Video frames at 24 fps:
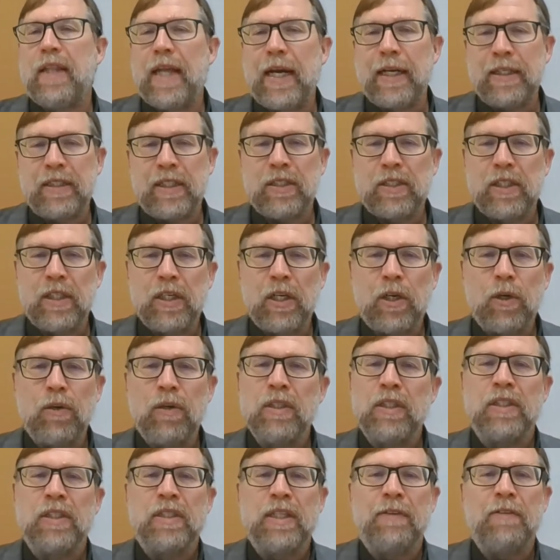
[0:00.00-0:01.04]
that just
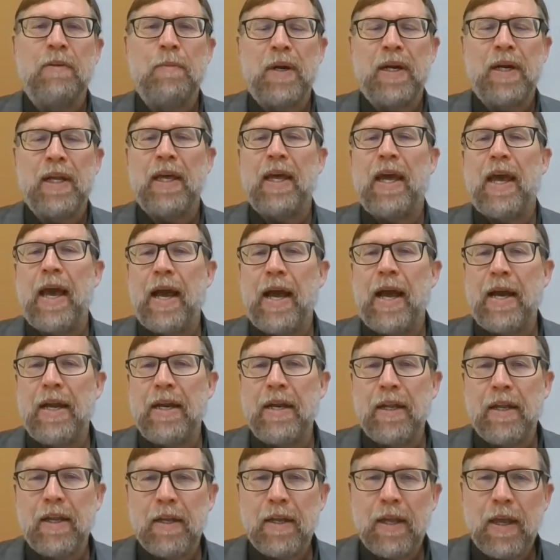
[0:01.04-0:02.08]
encourages everybody
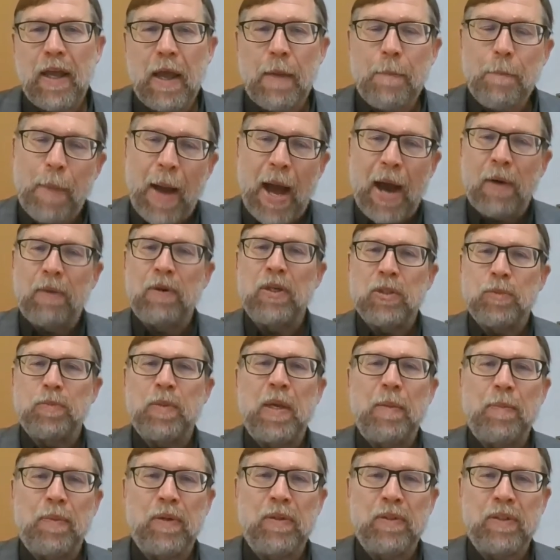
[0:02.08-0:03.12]
and empowers
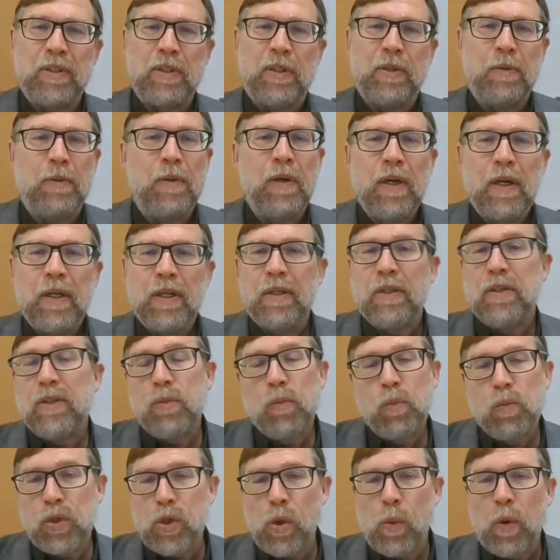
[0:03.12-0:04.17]
people to
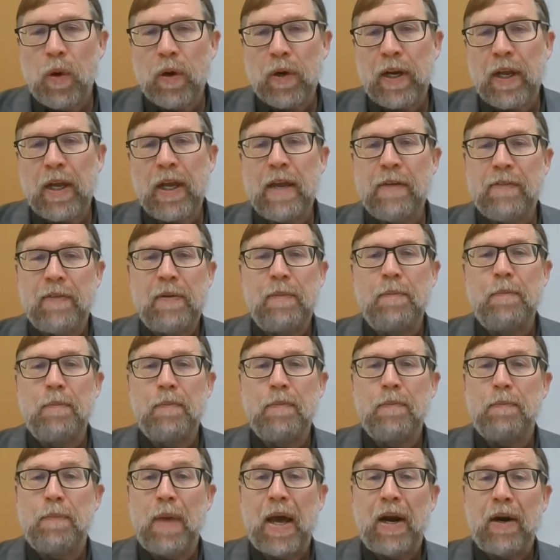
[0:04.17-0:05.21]
work even
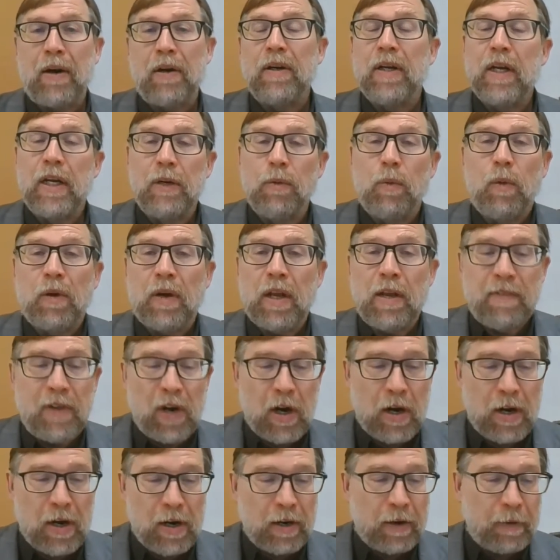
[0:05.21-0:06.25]
better and work even
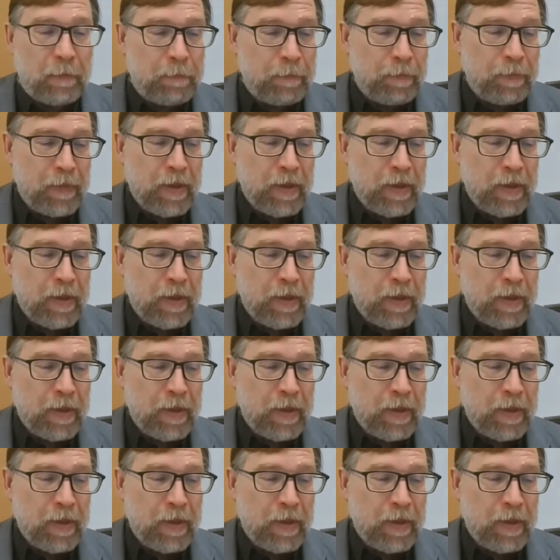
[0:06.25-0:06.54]
harder.